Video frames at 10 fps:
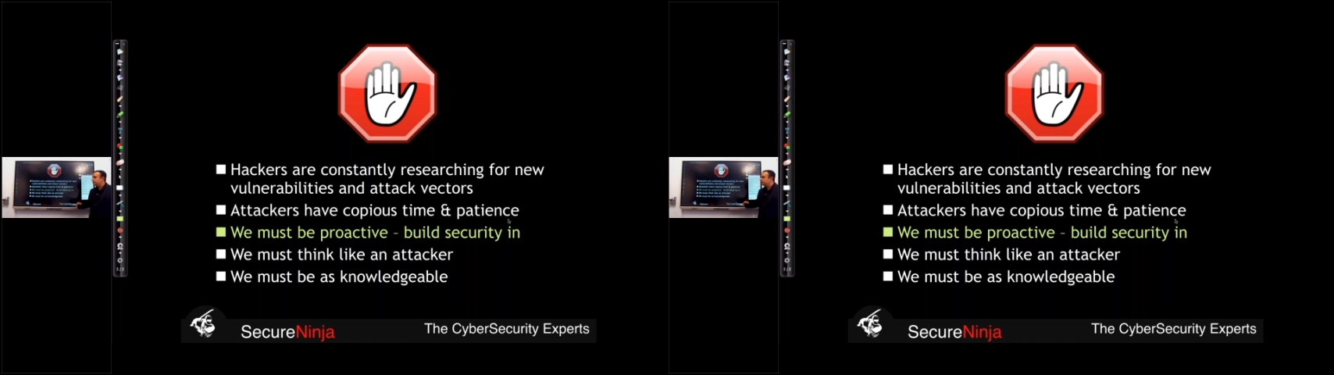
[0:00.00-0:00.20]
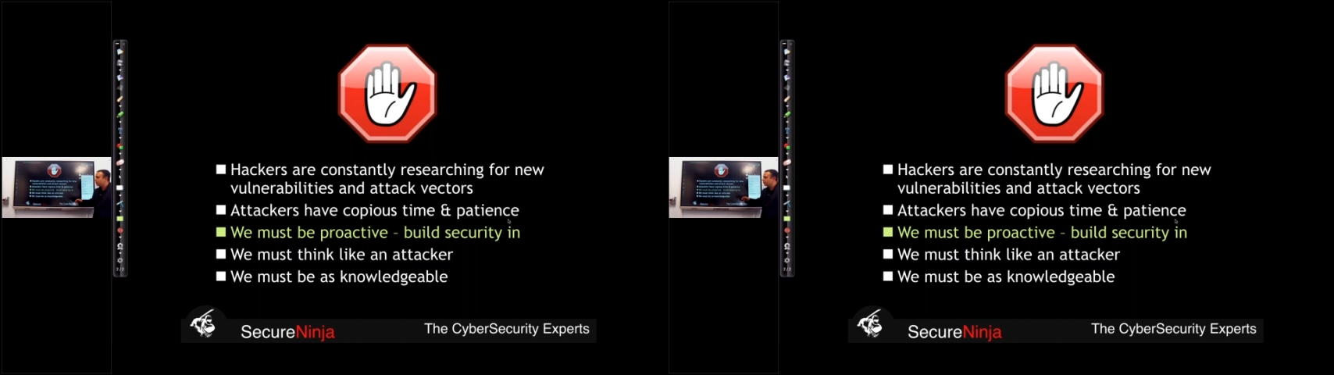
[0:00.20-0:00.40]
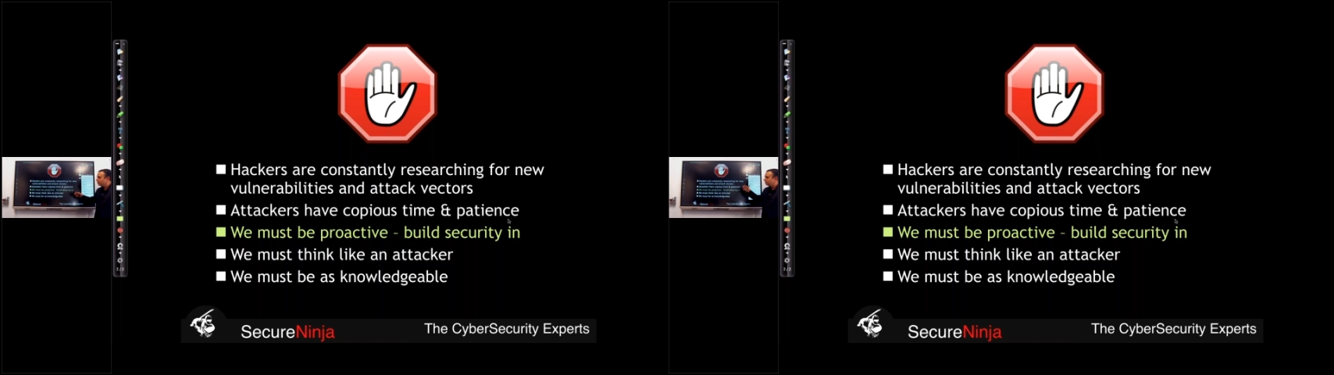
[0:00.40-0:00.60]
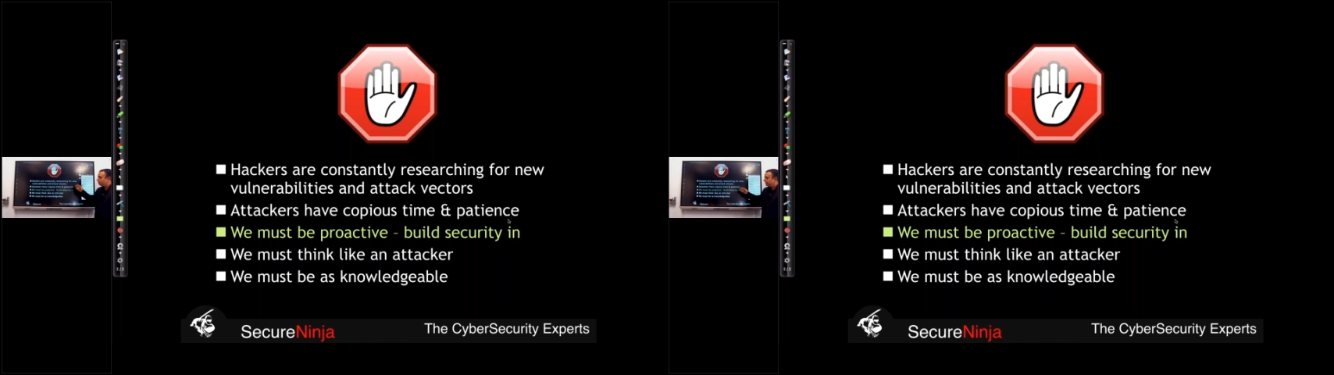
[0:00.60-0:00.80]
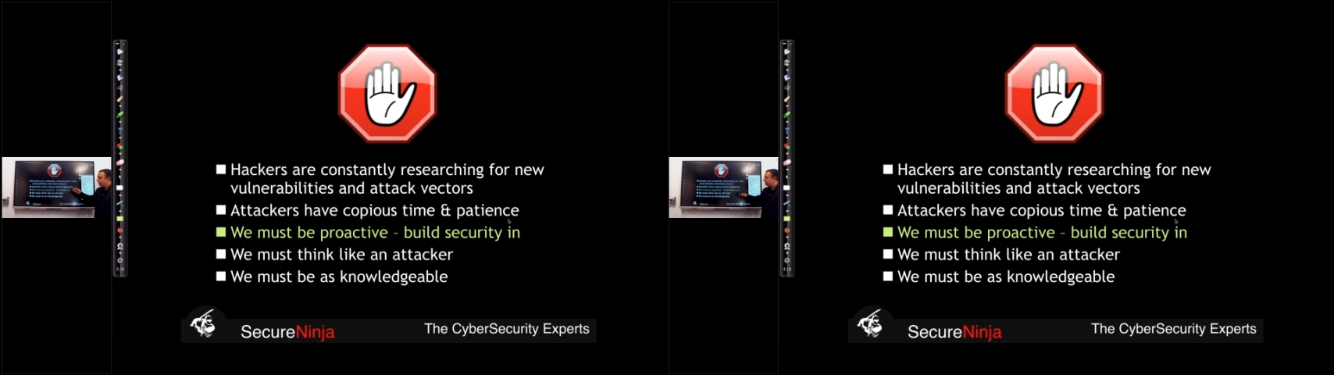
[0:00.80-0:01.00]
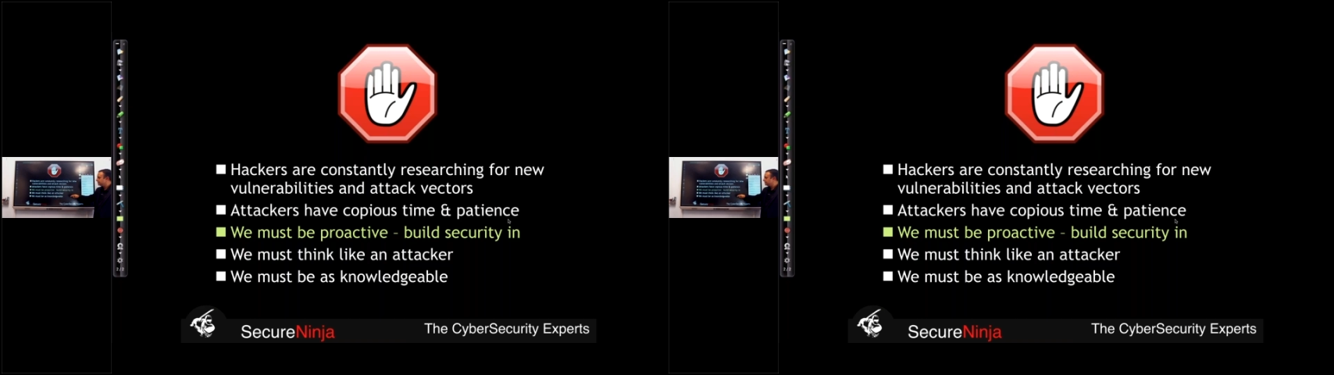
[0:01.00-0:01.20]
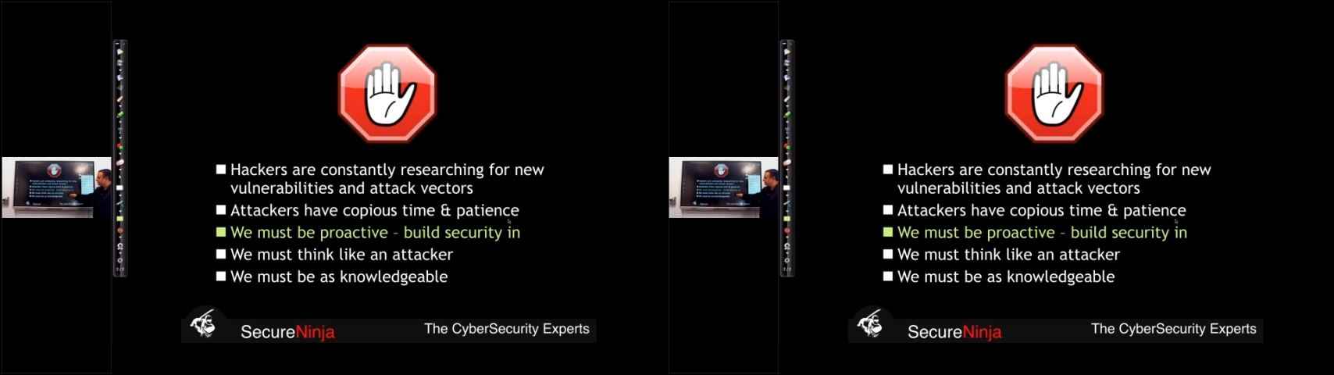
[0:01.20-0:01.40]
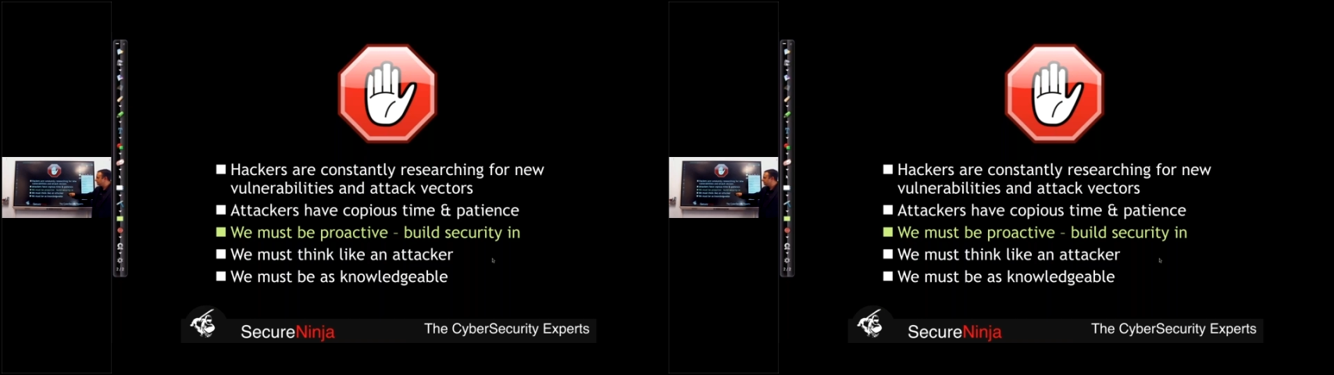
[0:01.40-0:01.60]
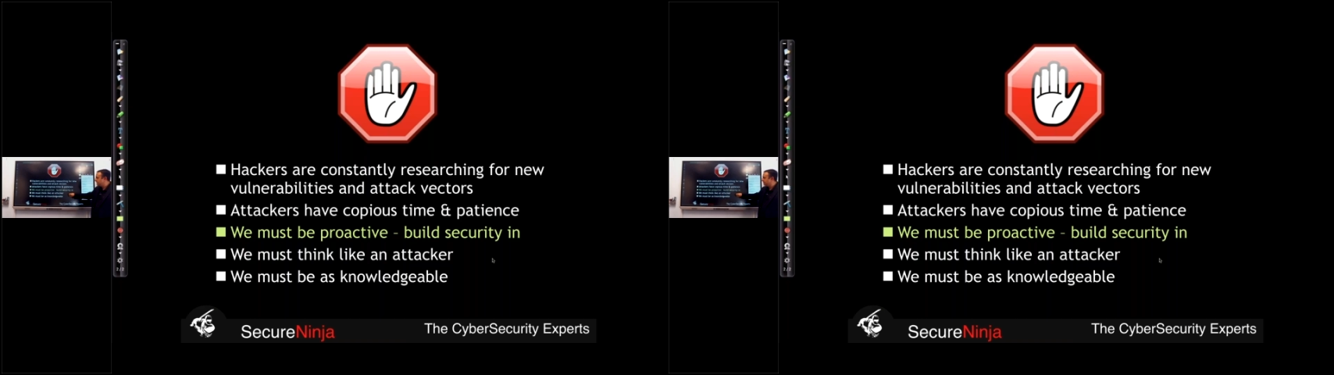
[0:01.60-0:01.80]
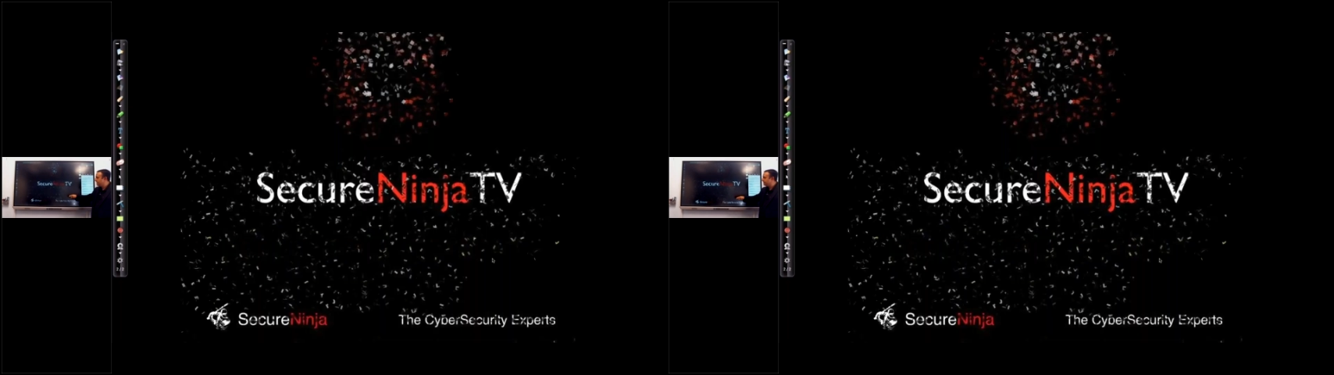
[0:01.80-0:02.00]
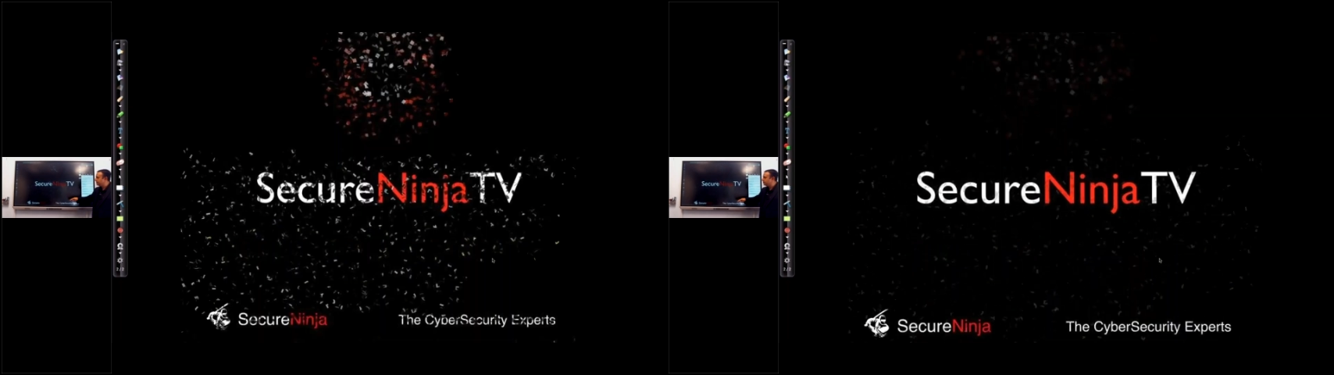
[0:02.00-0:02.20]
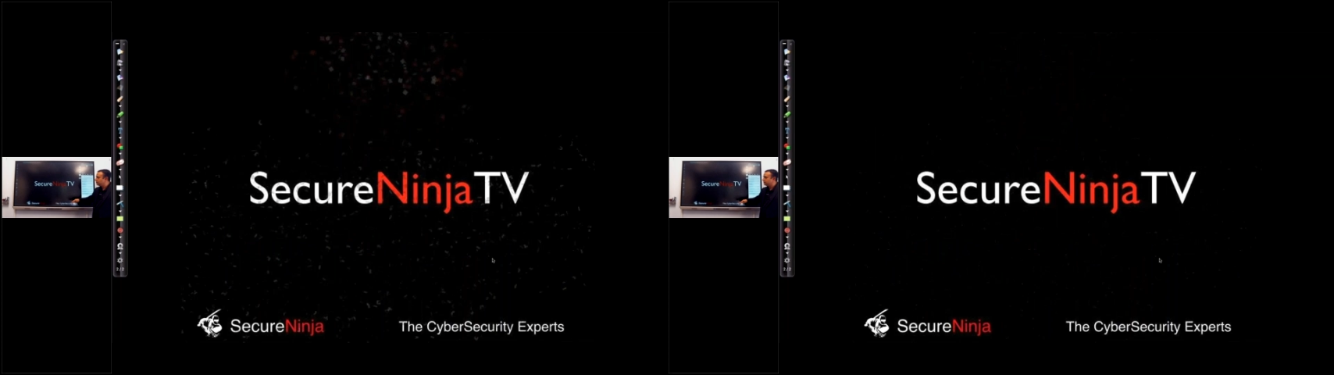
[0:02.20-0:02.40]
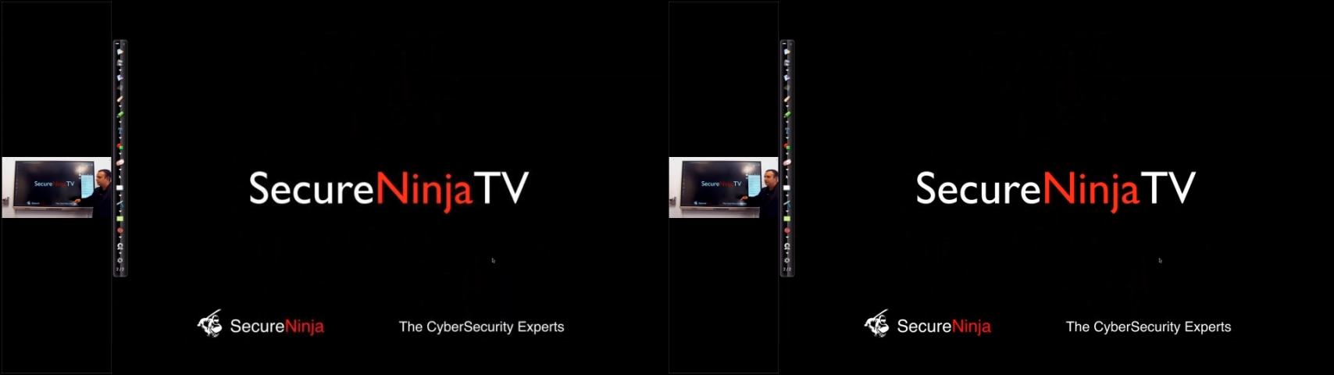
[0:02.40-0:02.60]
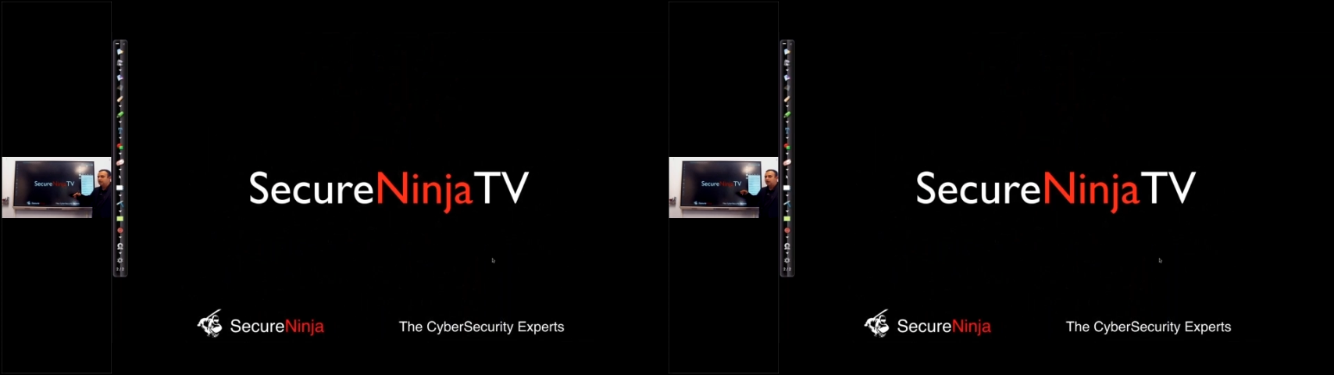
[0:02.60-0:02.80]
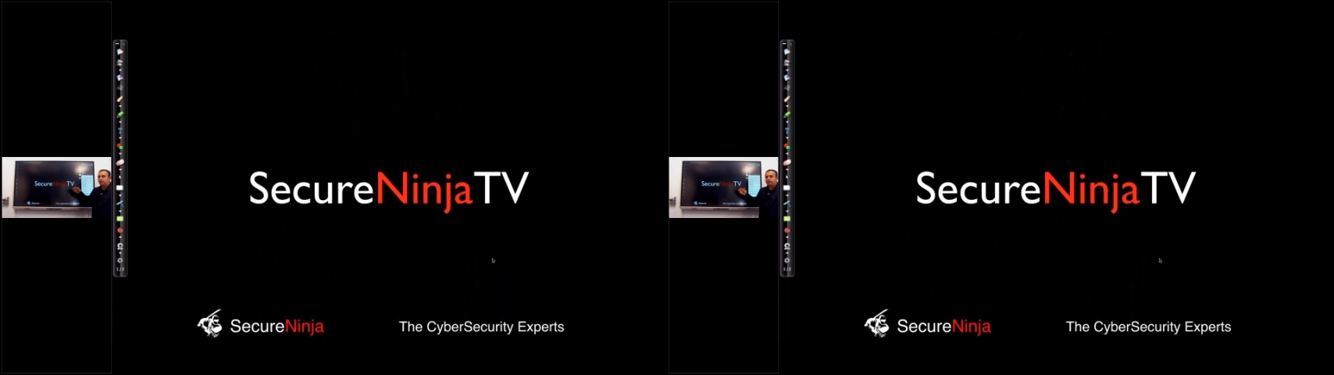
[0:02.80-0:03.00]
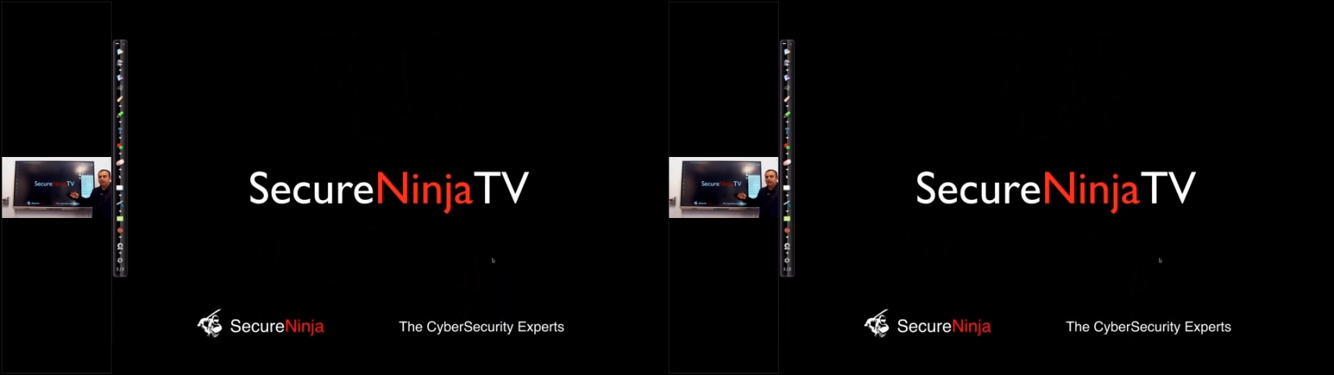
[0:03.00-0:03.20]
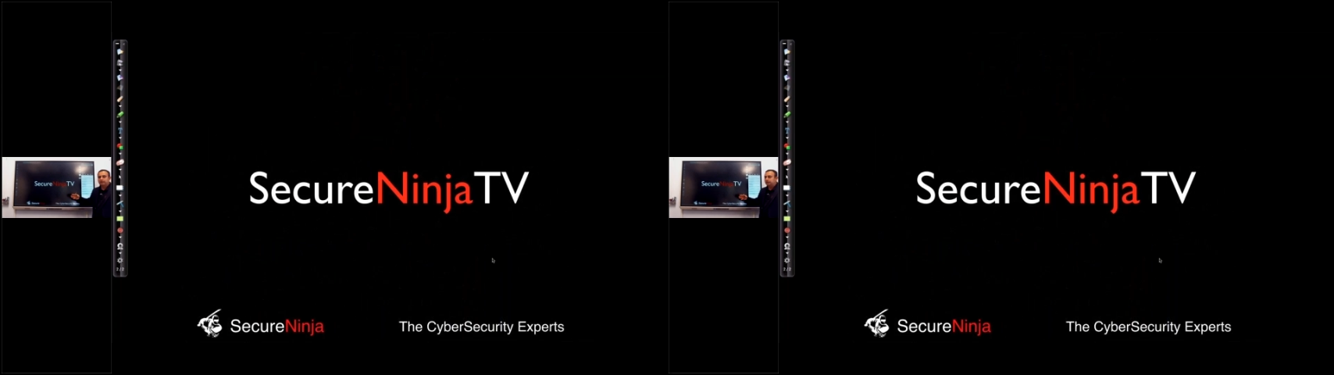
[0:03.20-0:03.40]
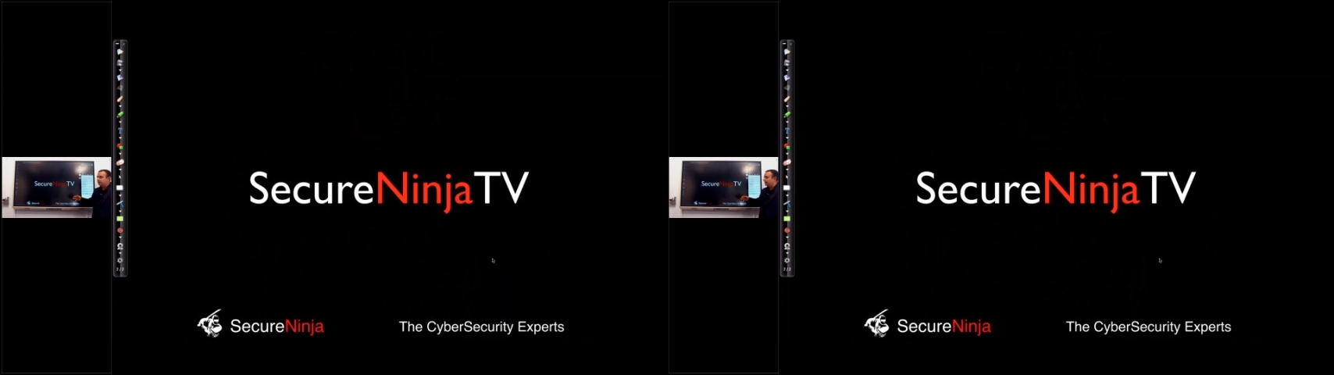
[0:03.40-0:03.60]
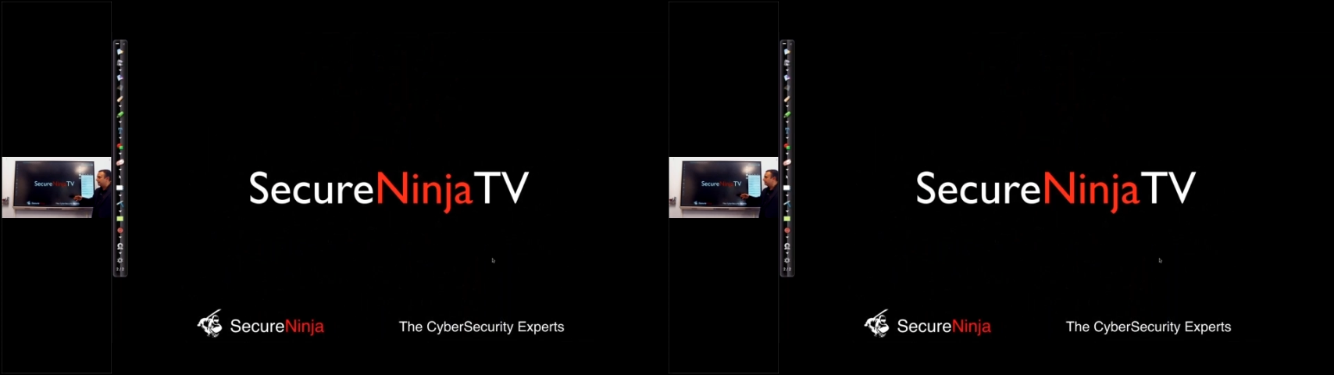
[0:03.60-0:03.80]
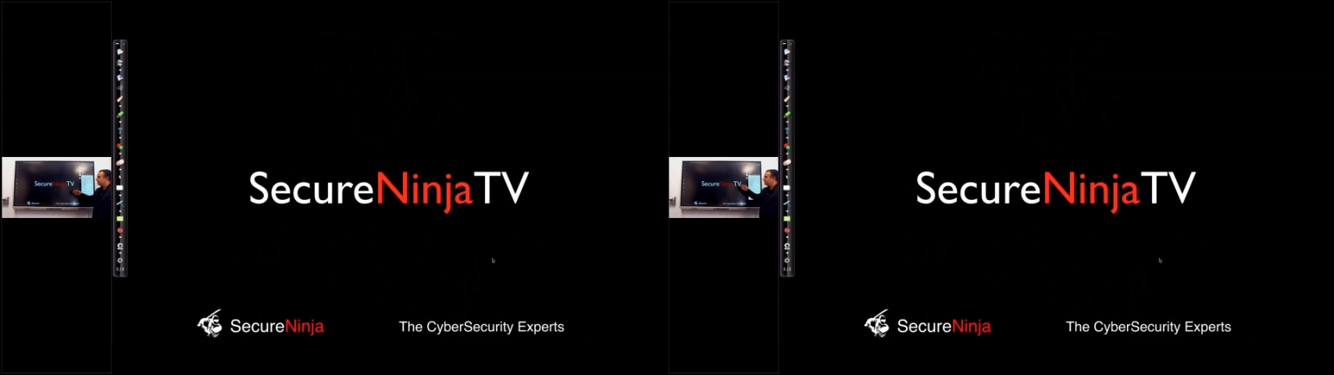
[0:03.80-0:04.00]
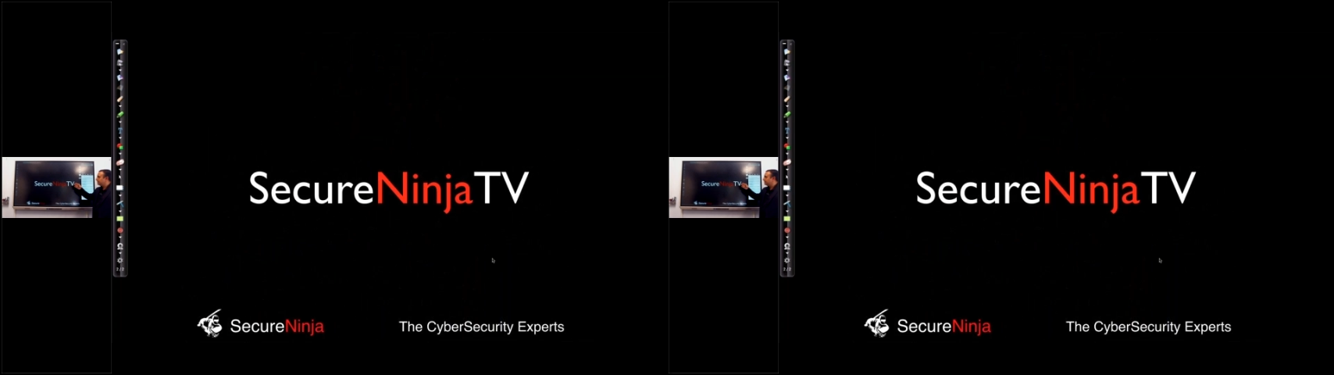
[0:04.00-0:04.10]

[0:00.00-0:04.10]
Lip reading: No face is visible, so there are no lips to read.